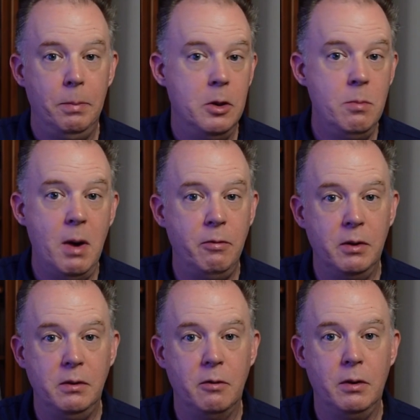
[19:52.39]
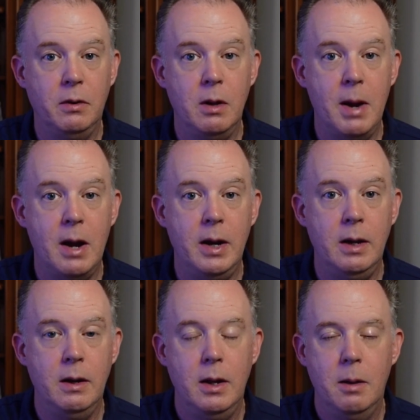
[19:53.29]
You might feel differently about
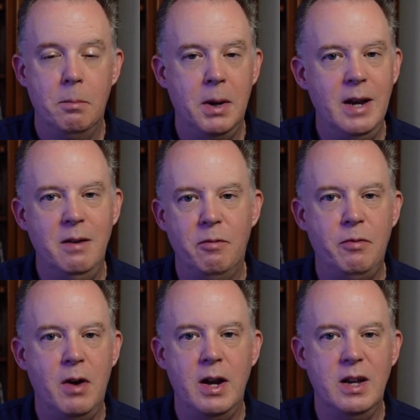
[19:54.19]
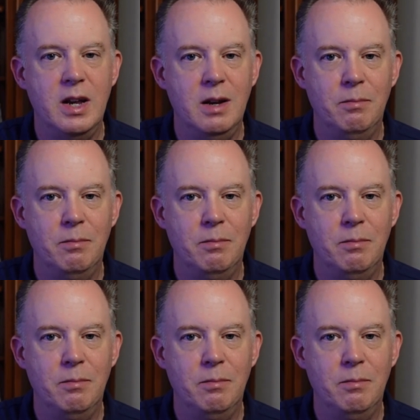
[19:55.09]
it, but I didn't find it